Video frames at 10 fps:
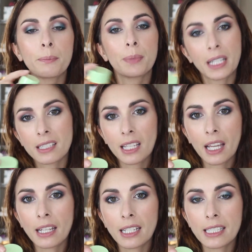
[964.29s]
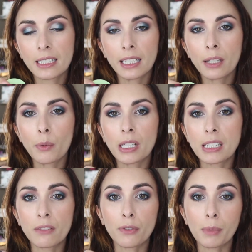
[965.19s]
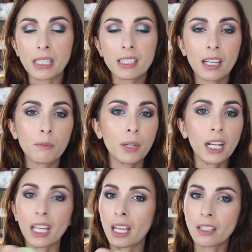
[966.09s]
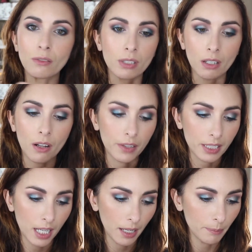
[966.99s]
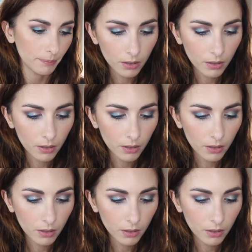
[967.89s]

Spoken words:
Because again, I did like what it did for my skin, but I can't use it all the time.